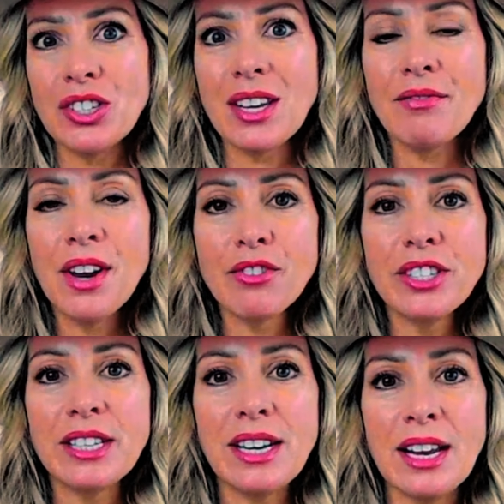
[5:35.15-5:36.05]
I've never
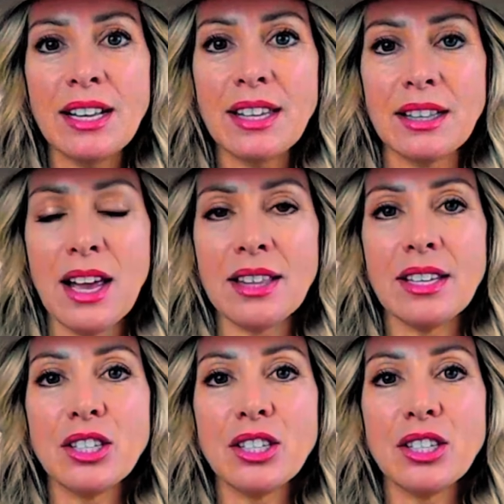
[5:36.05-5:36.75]
seen anything like this.